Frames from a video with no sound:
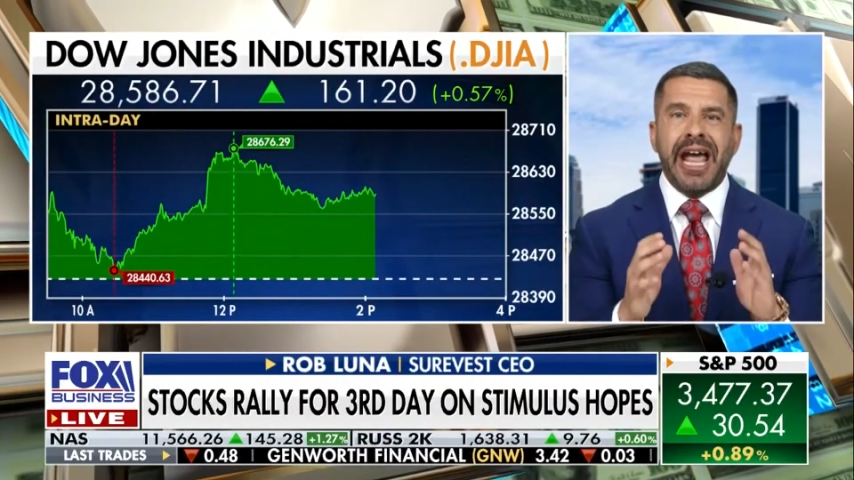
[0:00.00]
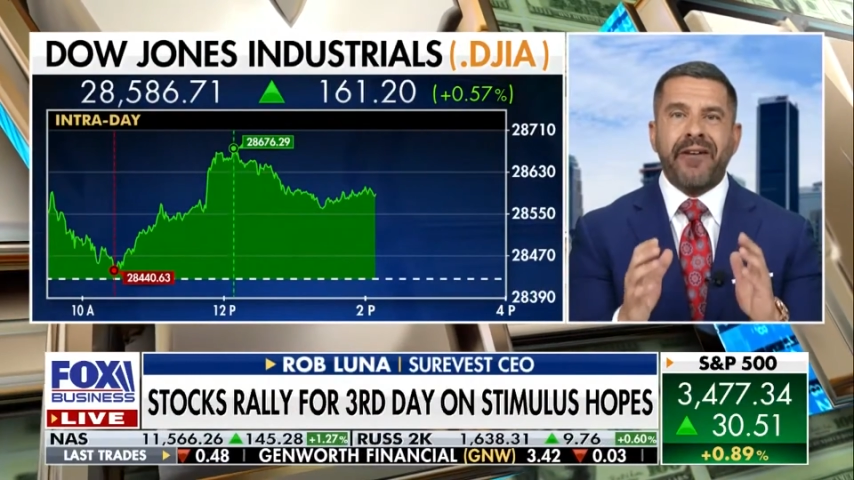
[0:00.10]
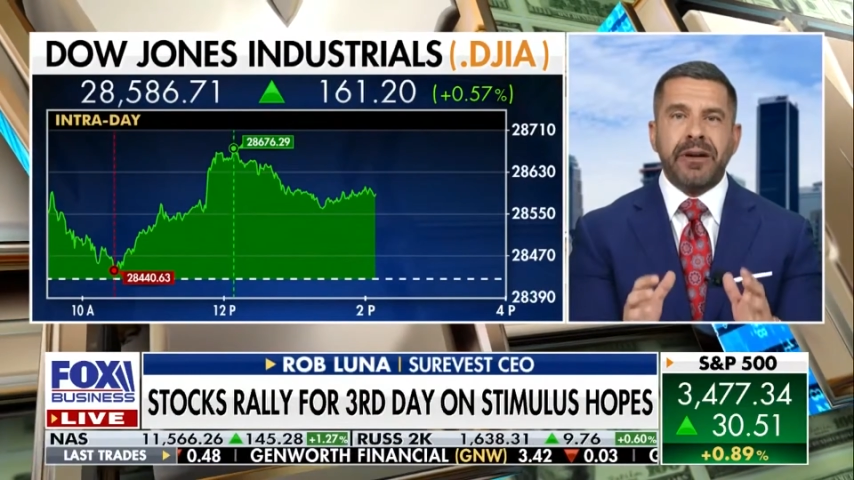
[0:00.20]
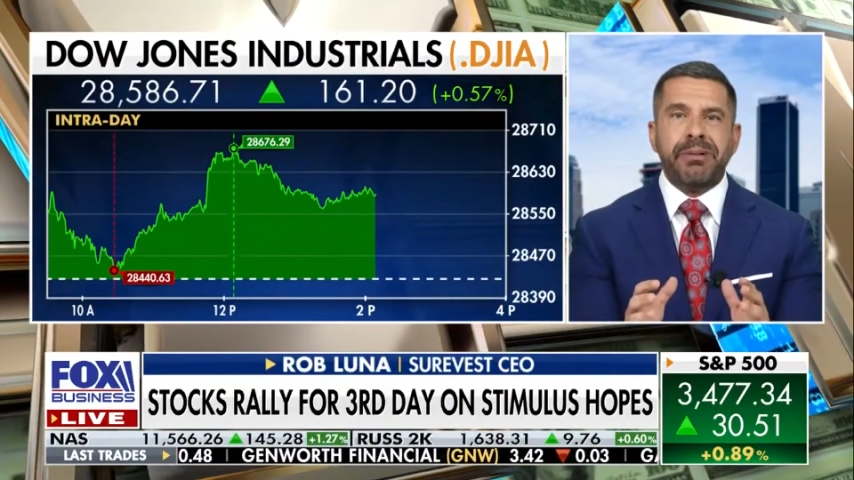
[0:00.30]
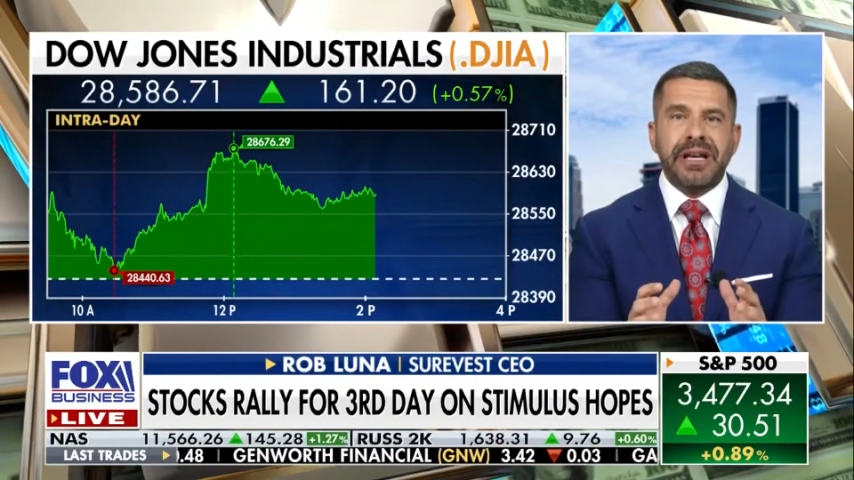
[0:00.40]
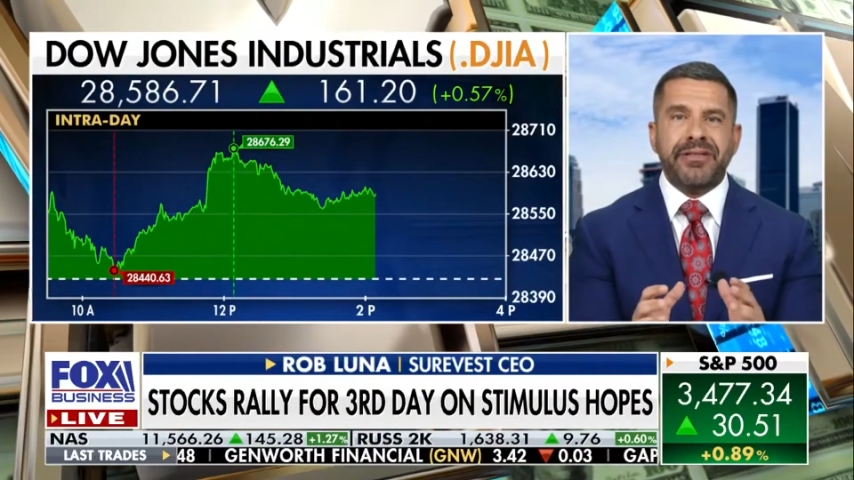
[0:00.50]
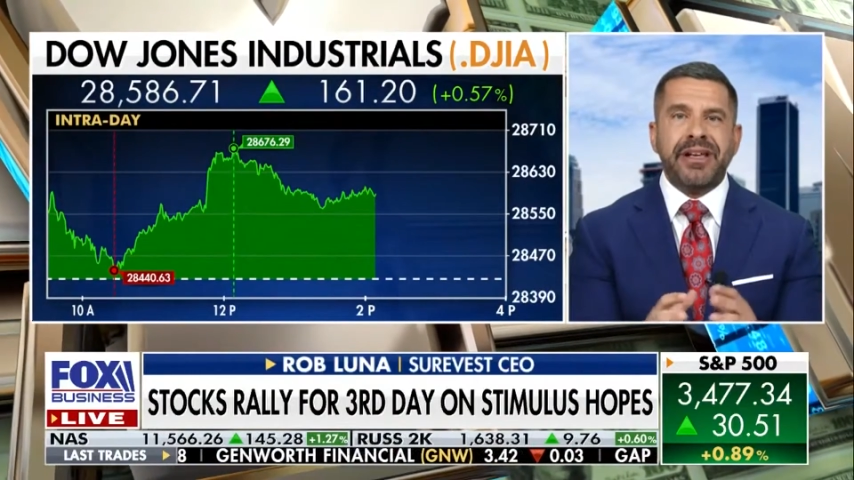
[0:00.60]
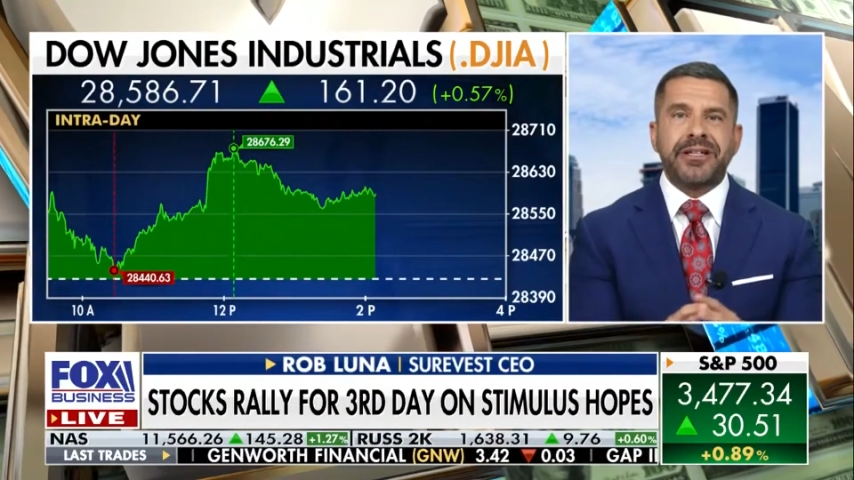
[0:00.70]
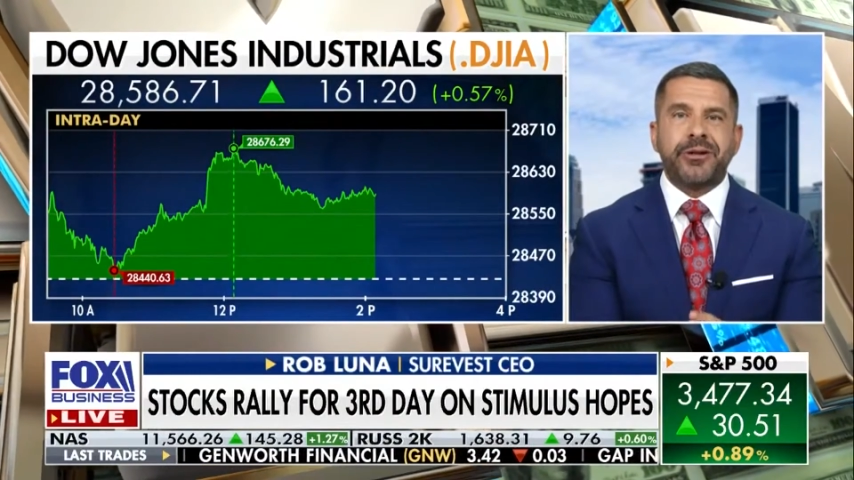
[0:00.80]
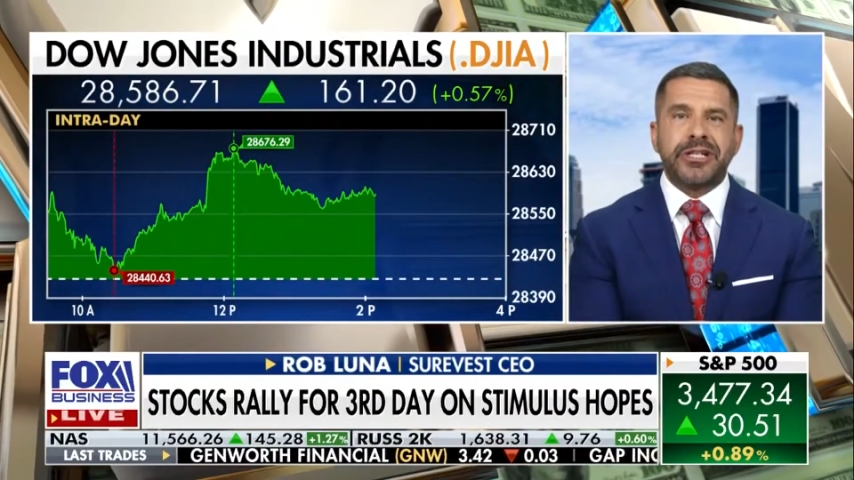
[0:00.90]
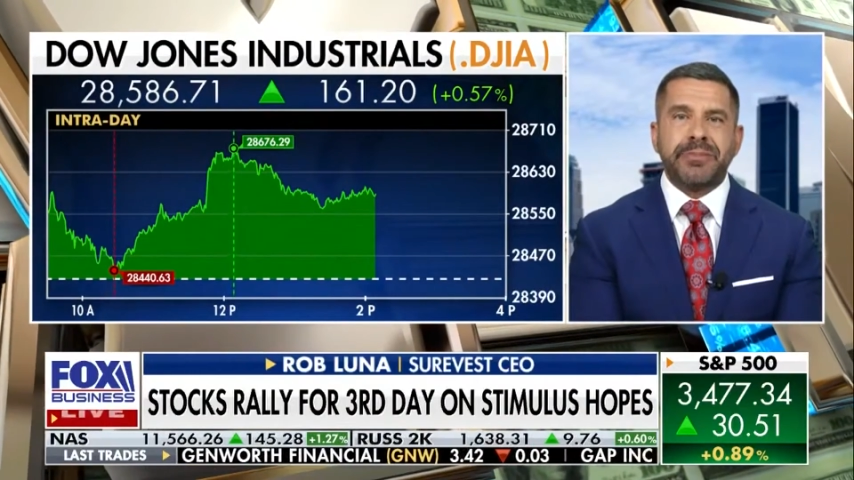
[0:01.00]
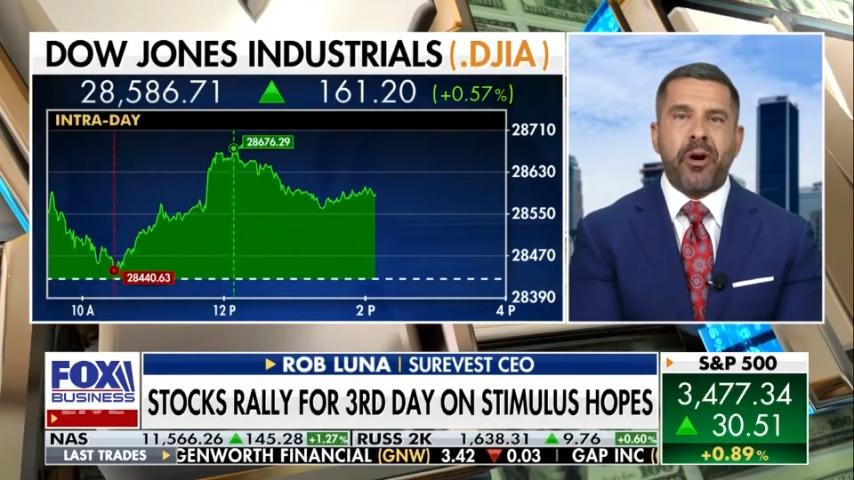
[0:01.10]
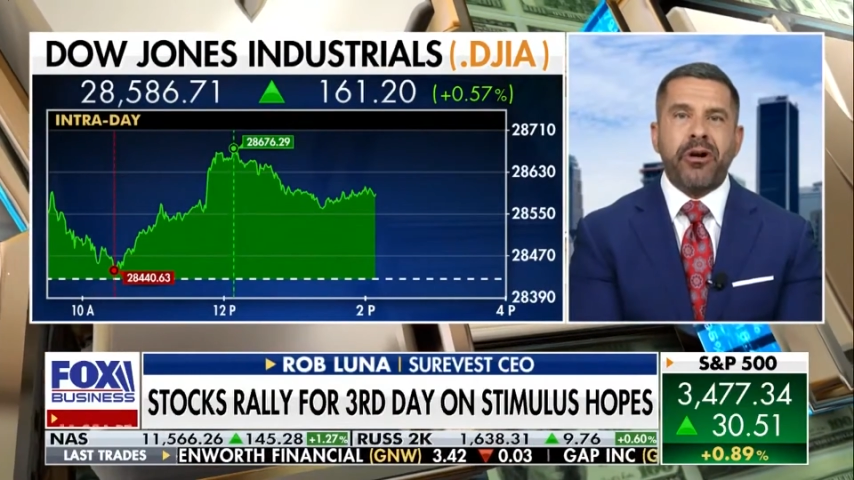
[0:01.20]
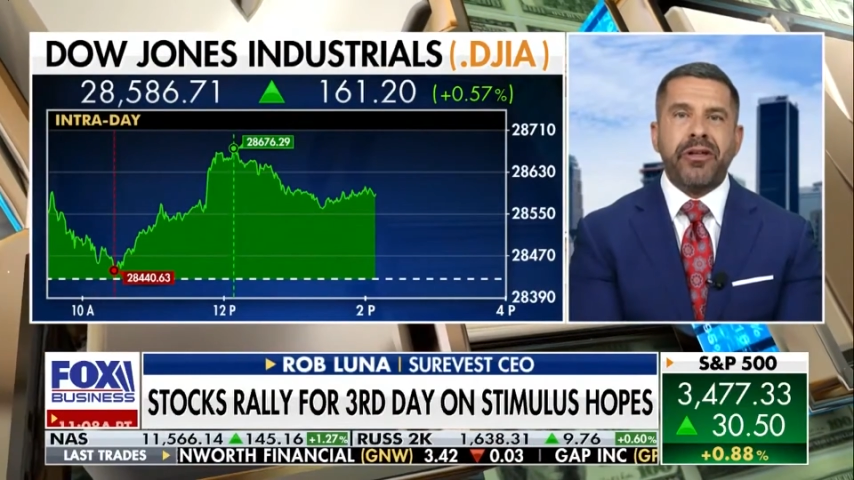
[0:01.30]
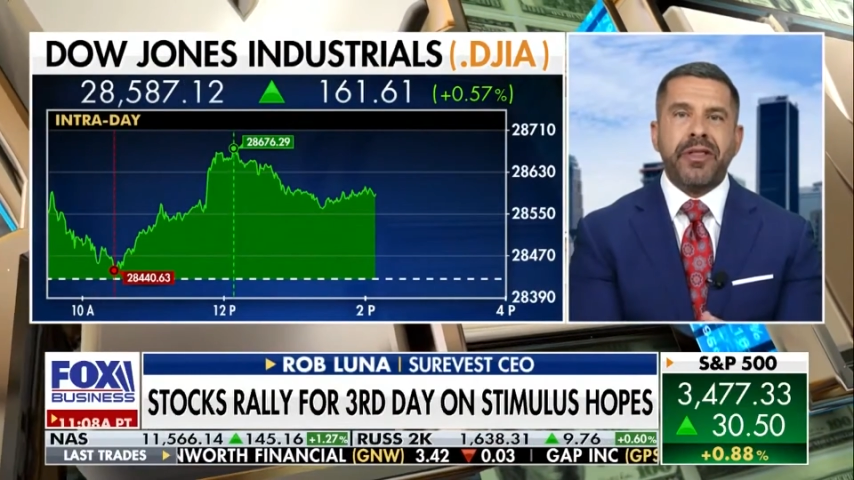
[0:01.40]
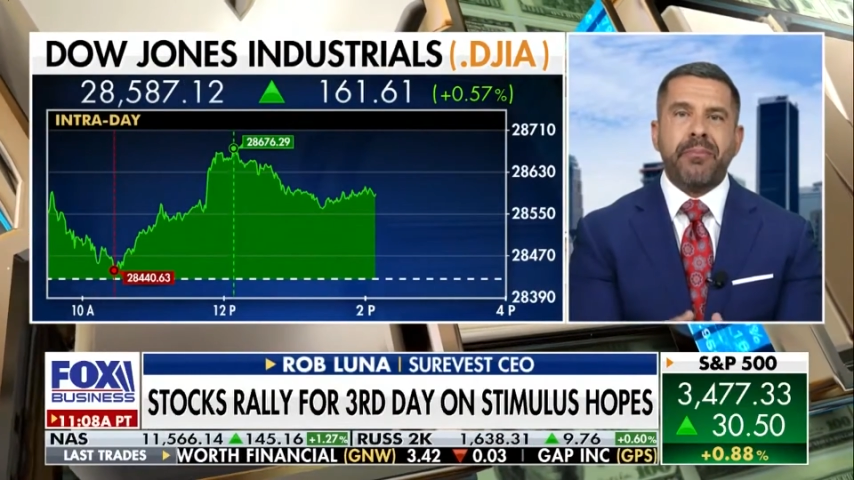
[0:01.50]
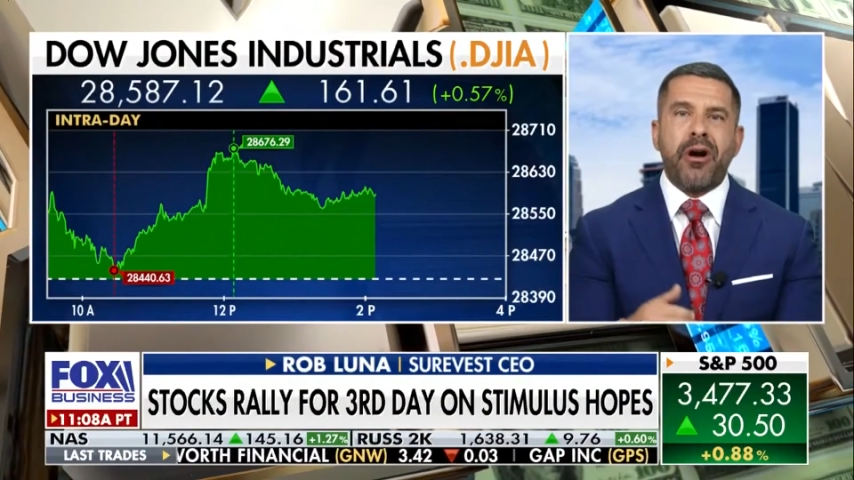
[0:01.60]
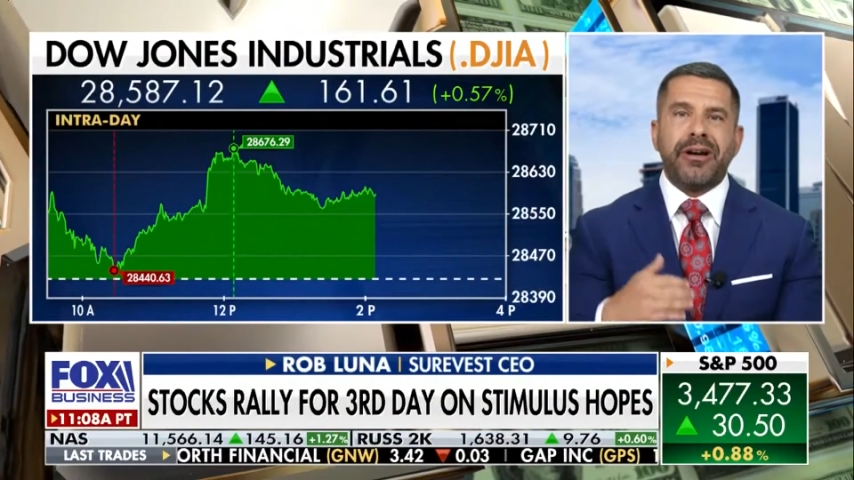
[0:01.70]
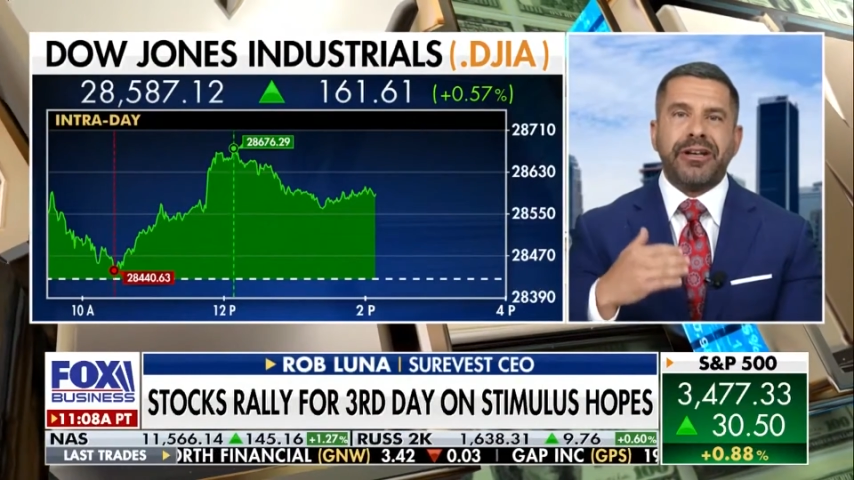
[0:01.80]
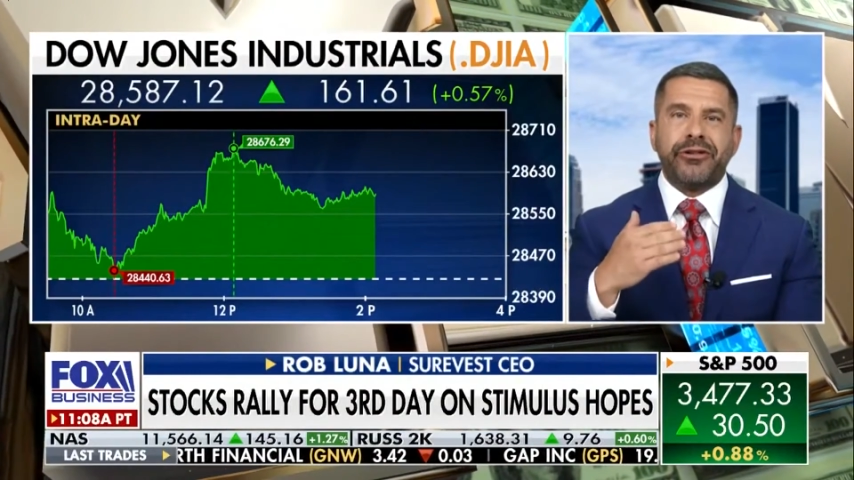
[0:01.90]
Everybody thinks they're smarter than the
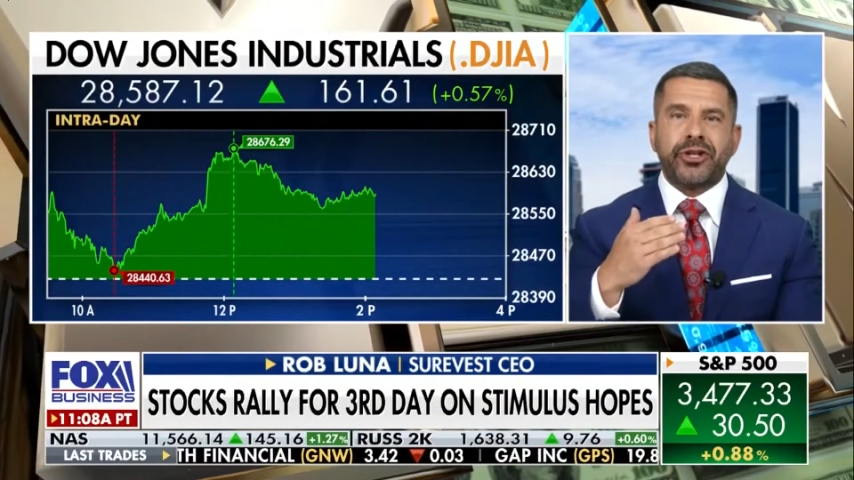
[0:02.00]
market.